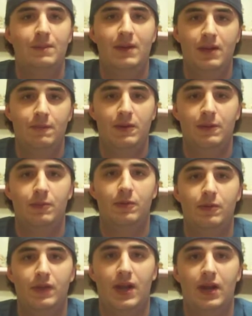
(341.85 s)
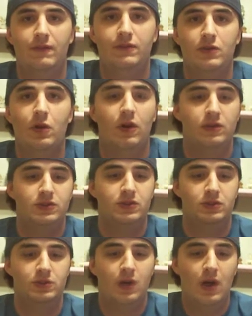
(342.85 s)
many people that I've talked
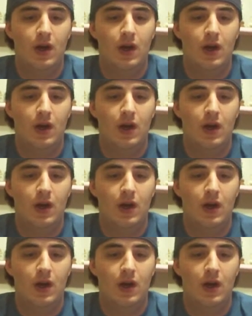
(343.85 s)
to.